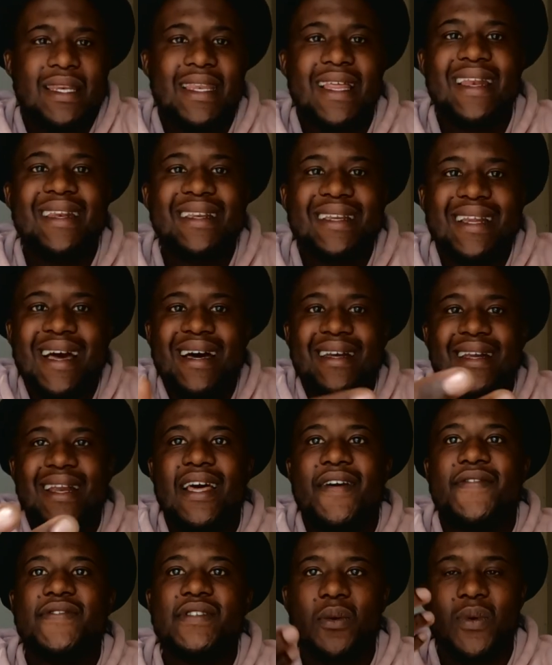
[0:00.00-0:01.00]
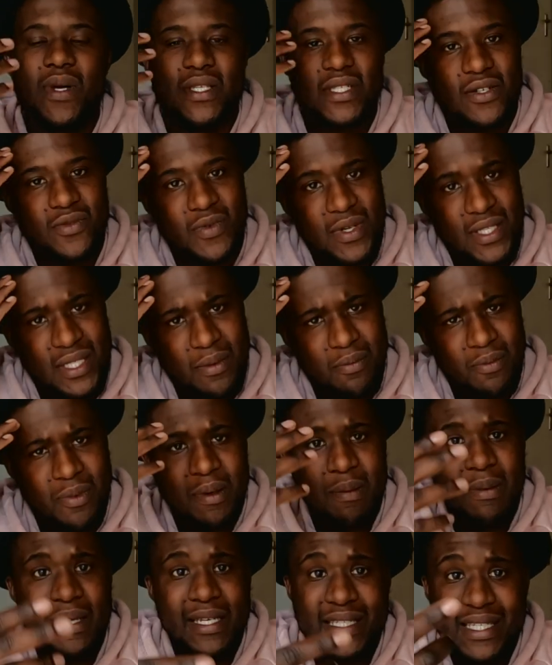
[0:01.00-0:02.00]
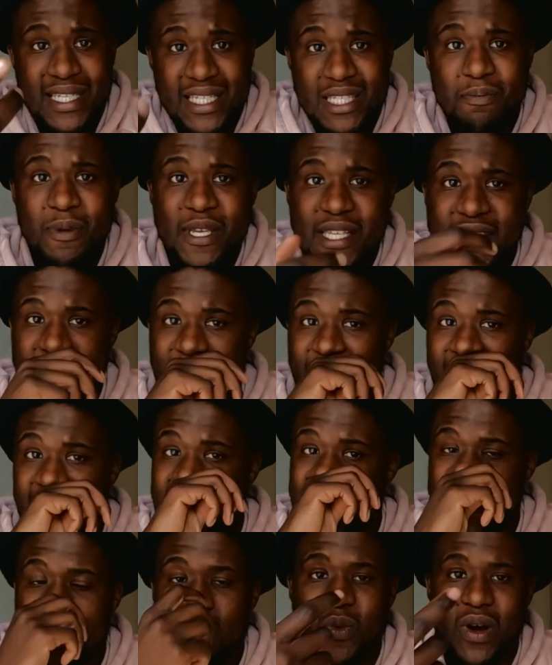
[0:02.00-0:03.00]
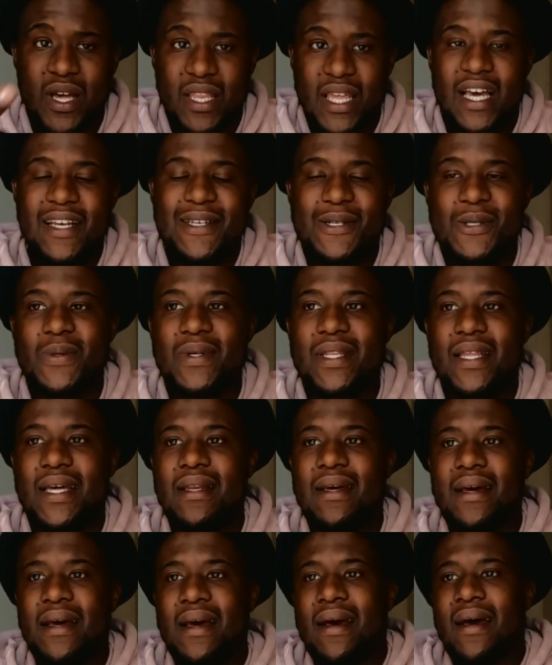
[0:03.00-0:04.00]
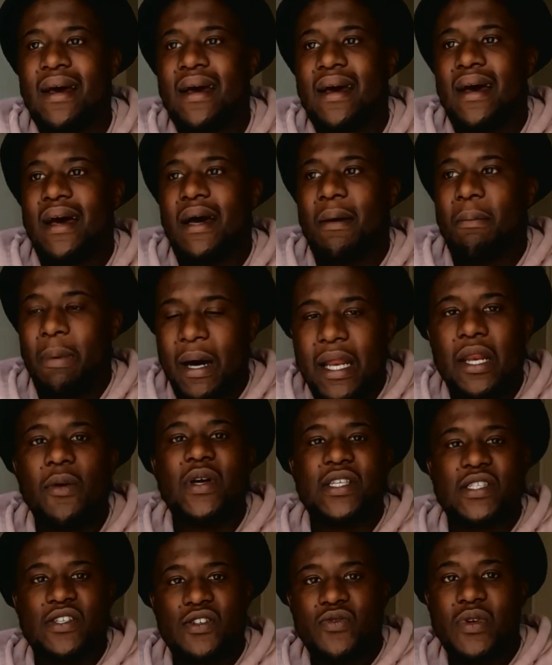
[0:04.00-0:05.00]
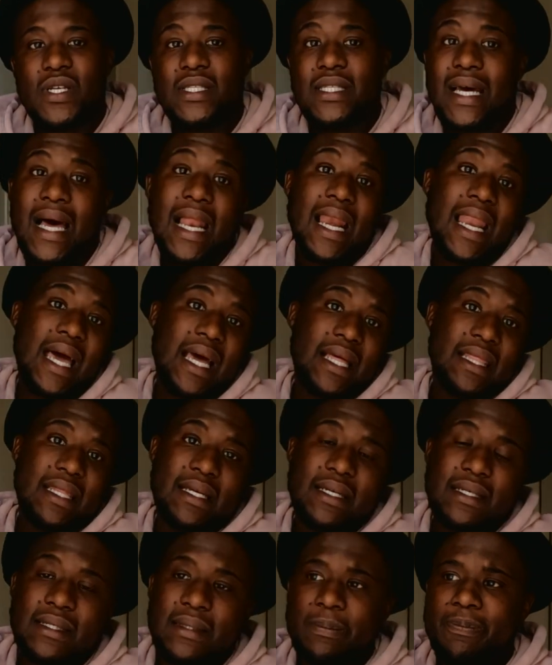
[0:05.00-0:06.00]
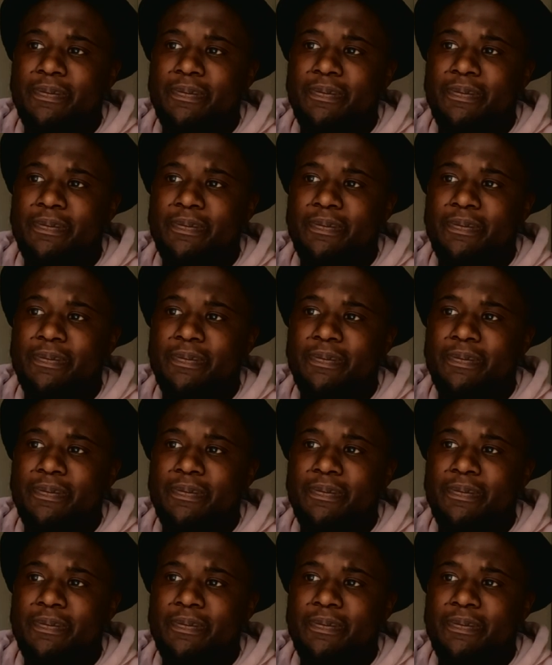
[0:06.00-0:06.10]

That kind of lifestyle was interesting, but it's expensive. I understand why they had to do that, but it was interesting. I like that.